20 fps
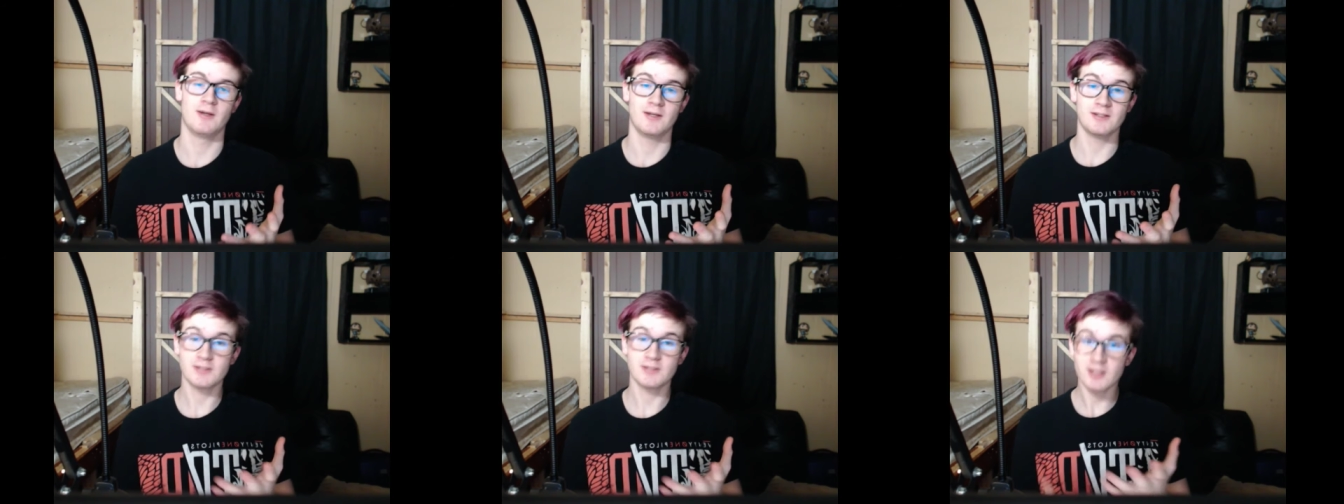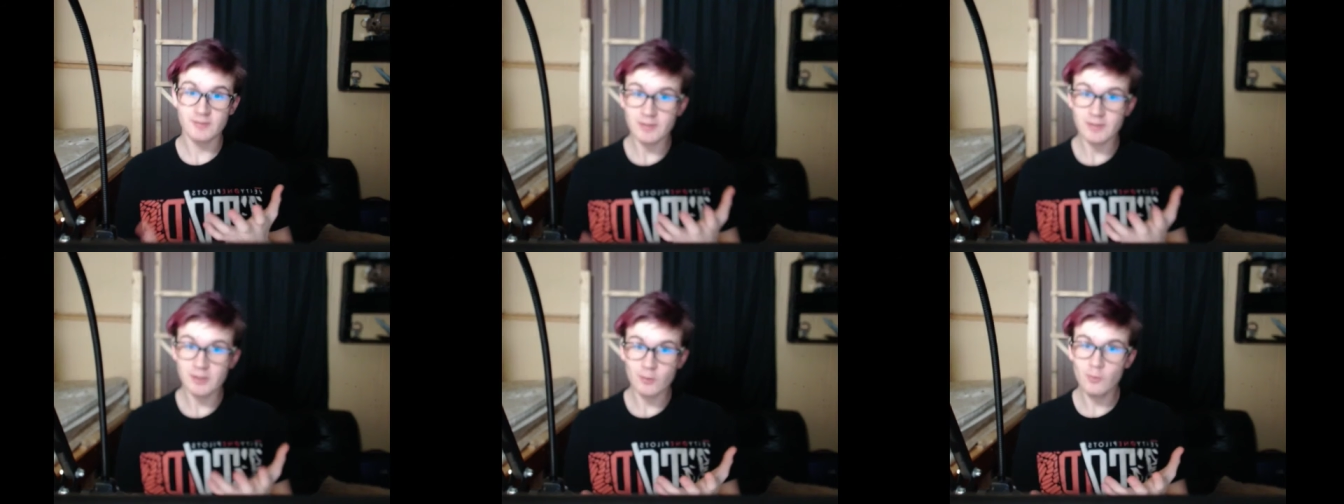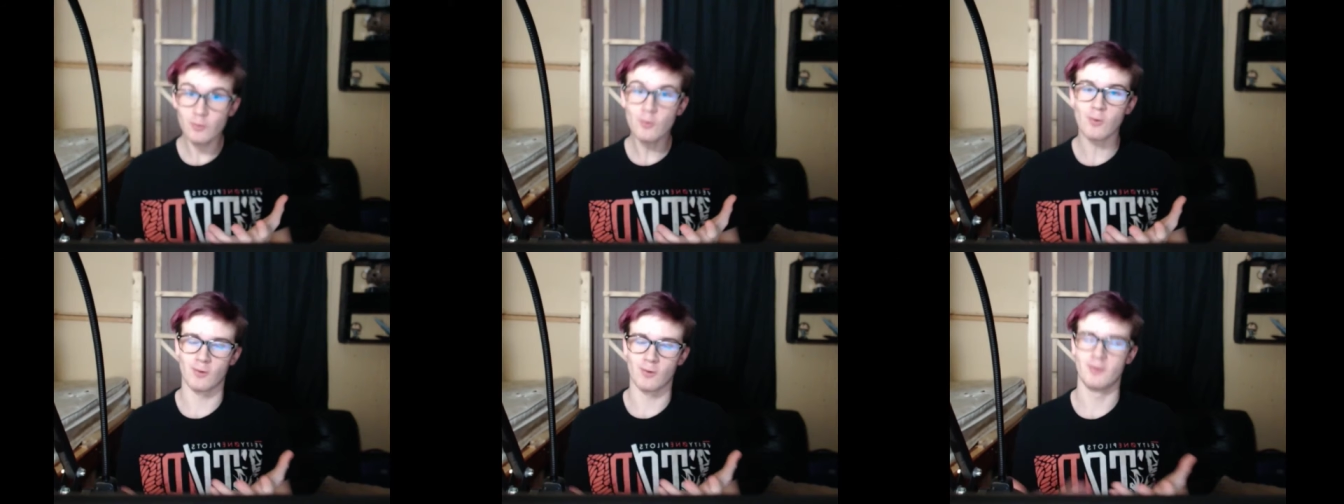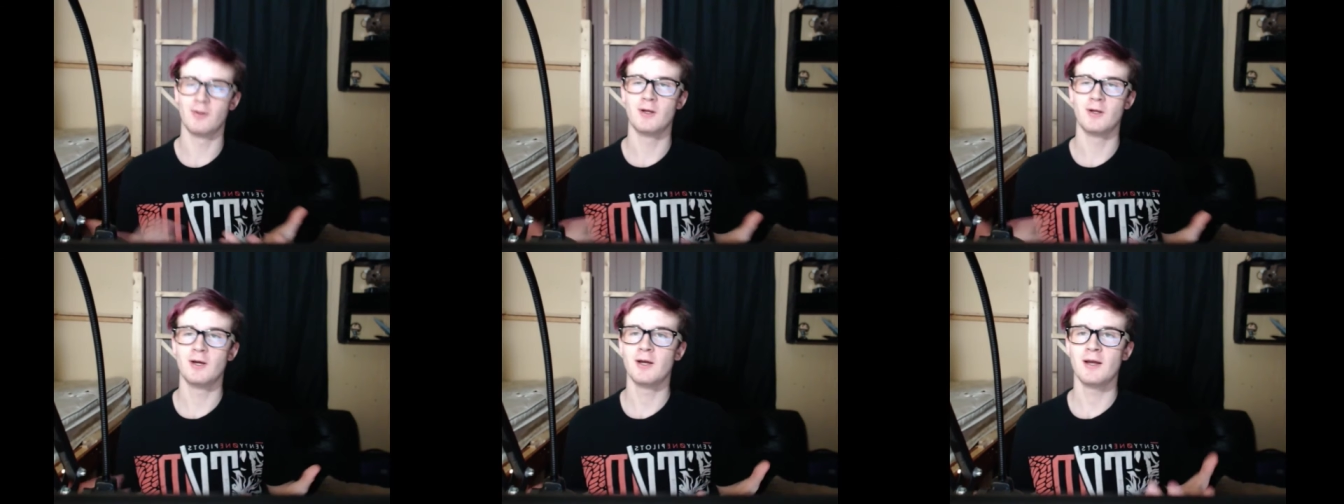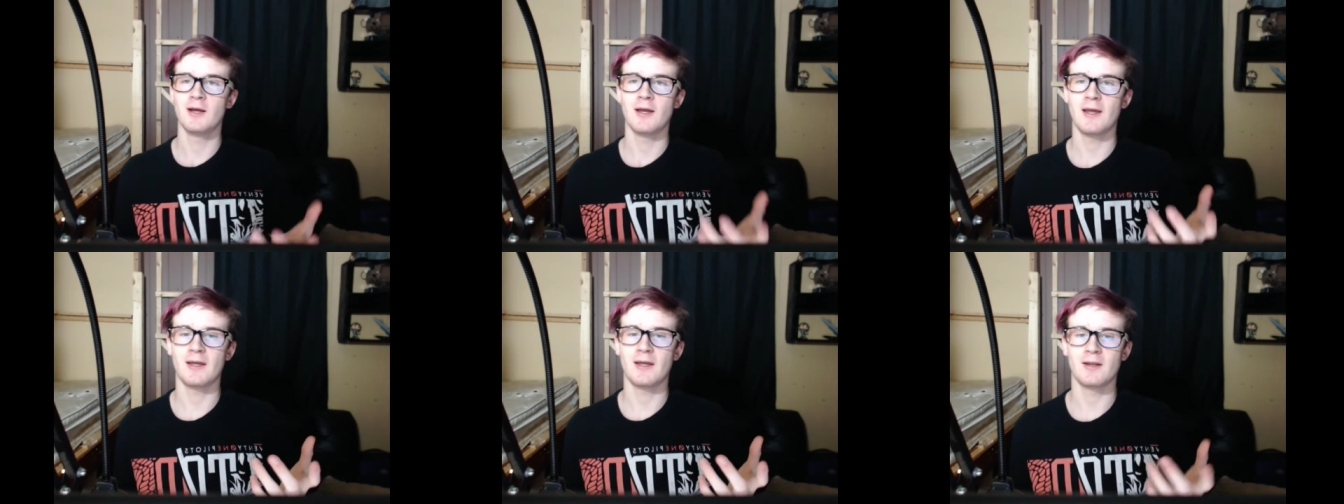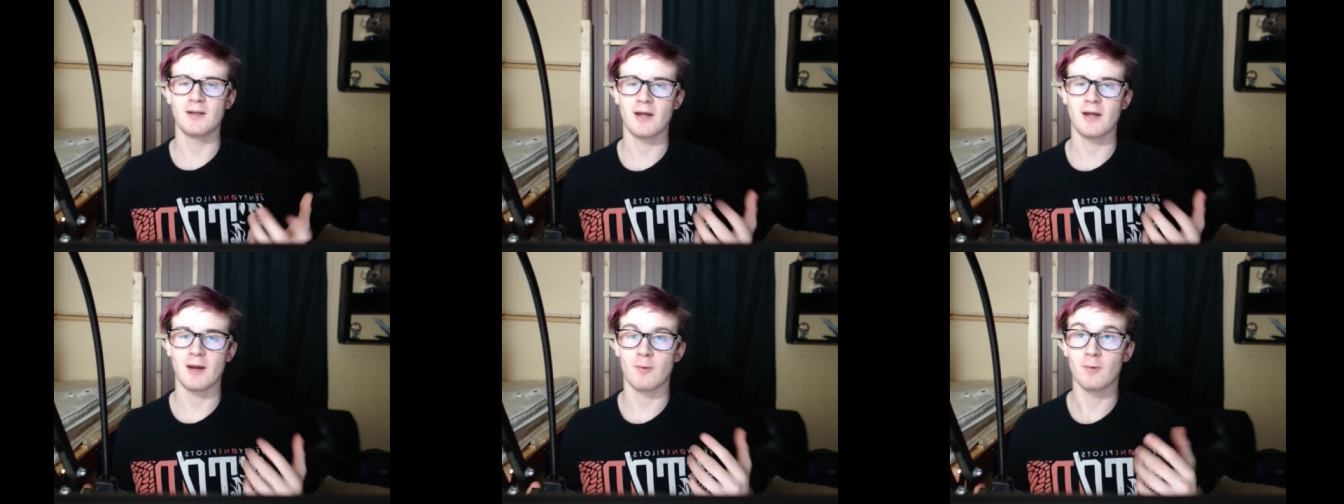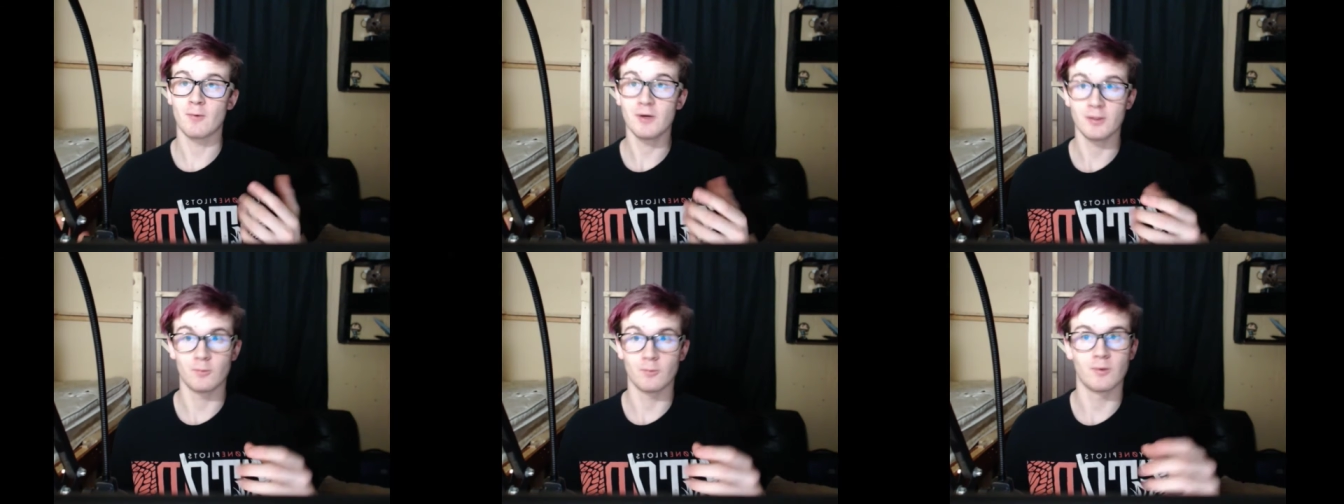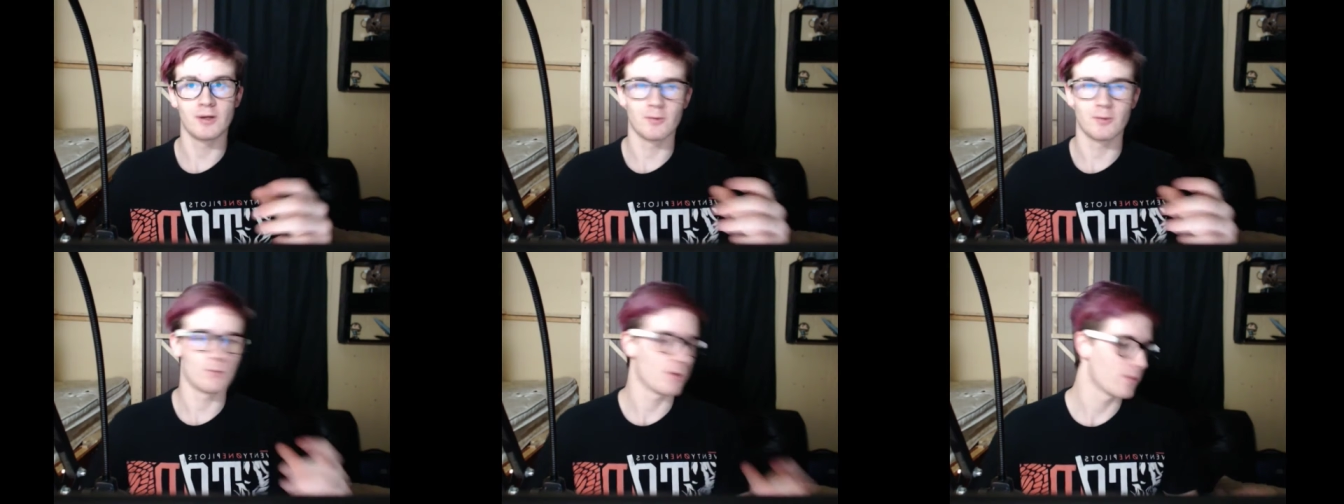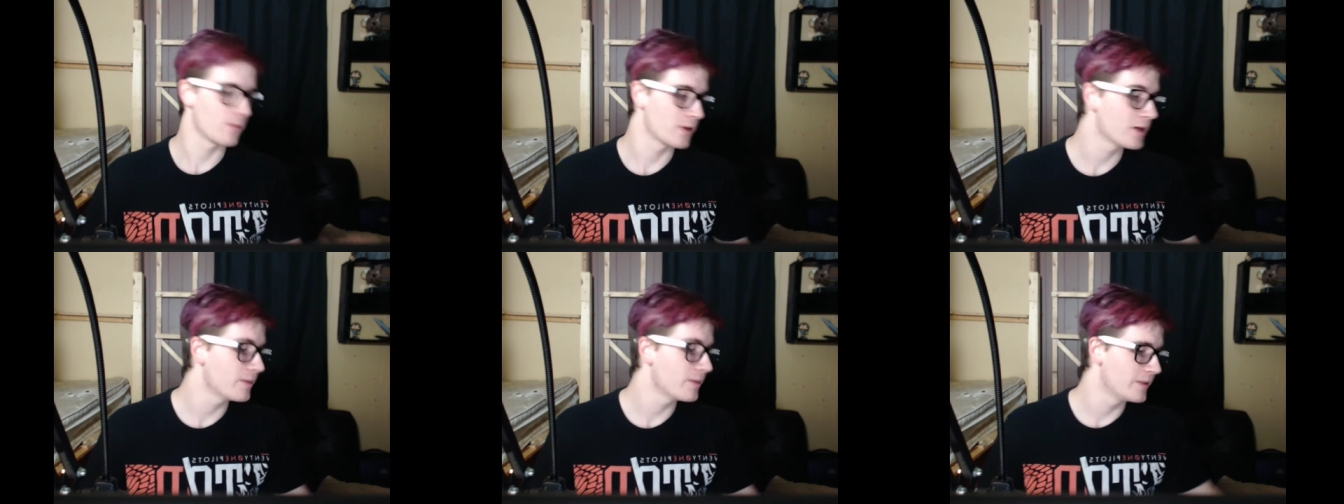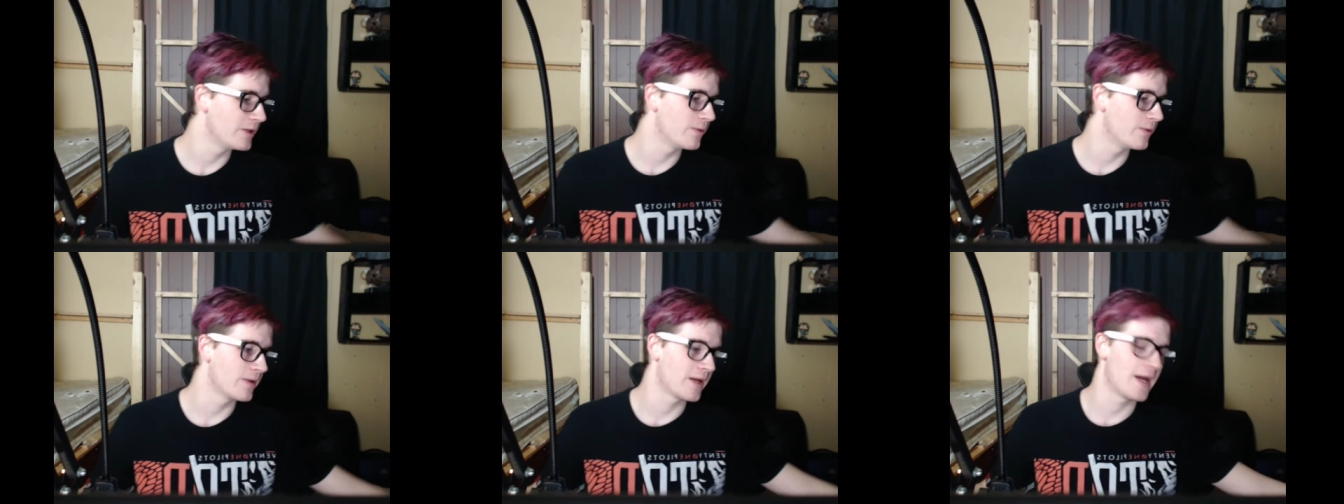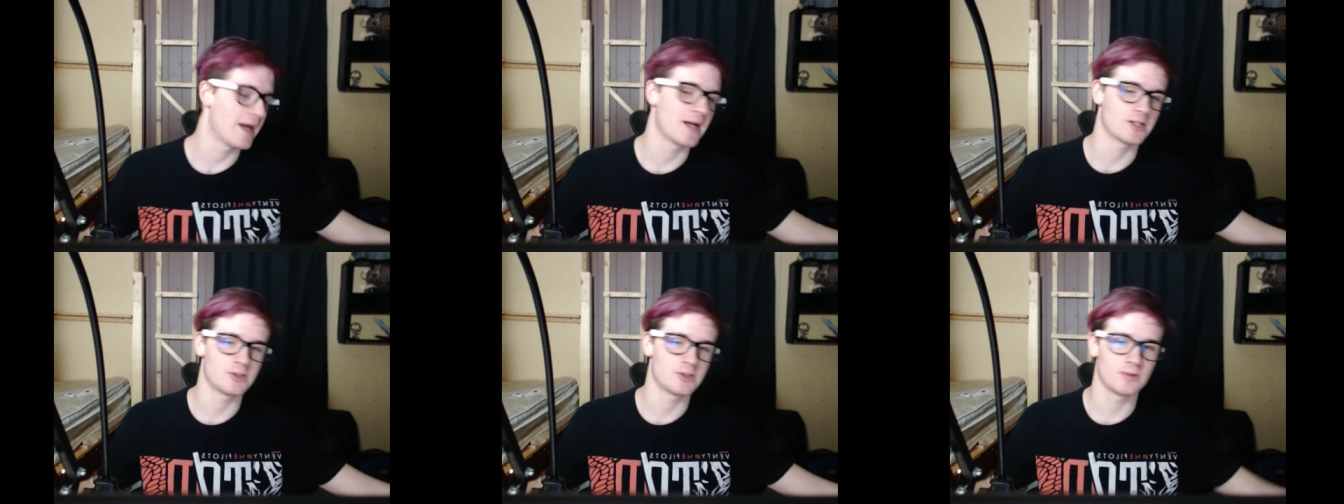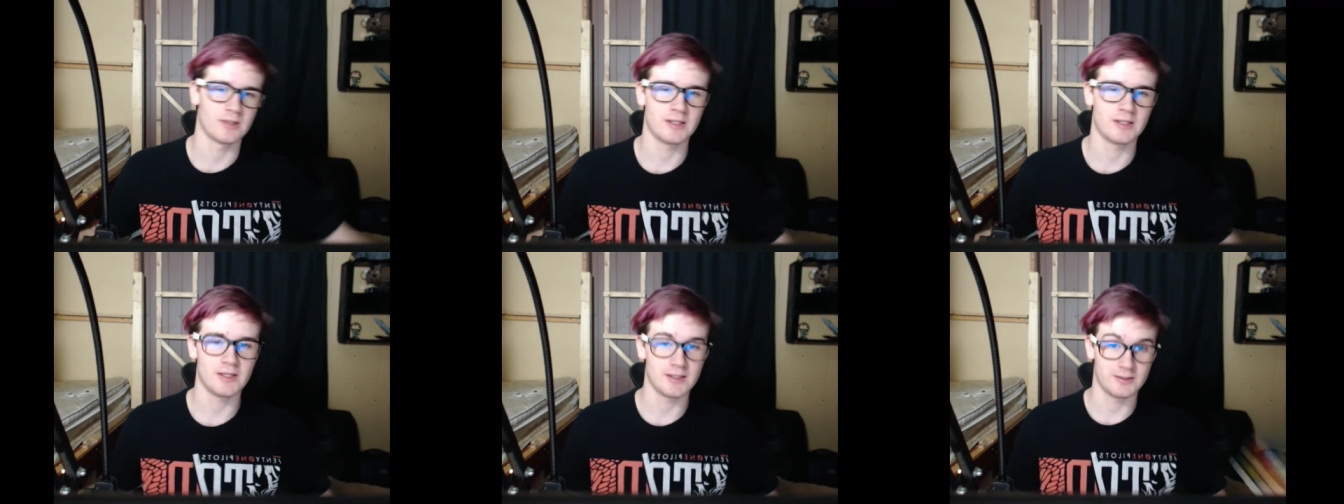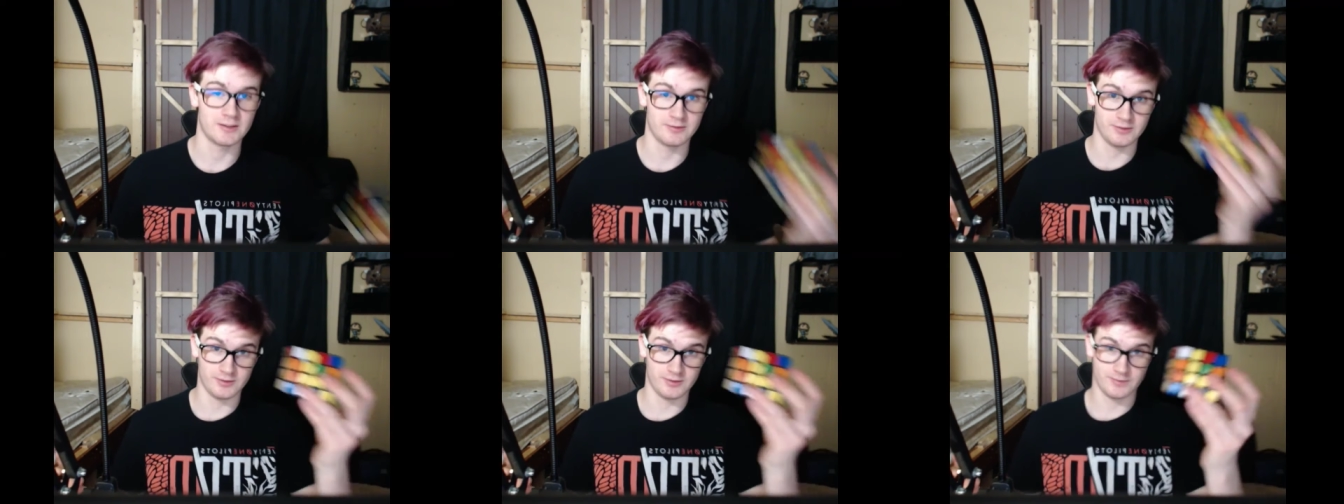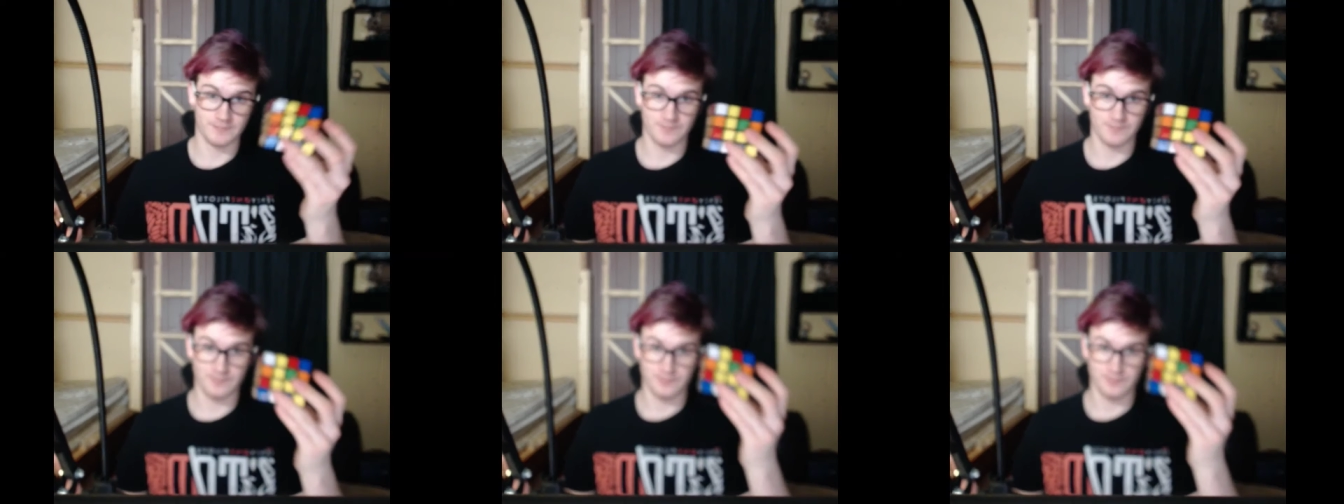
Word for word: It's gonna be cool, and I want what what we're gonna be doing actually is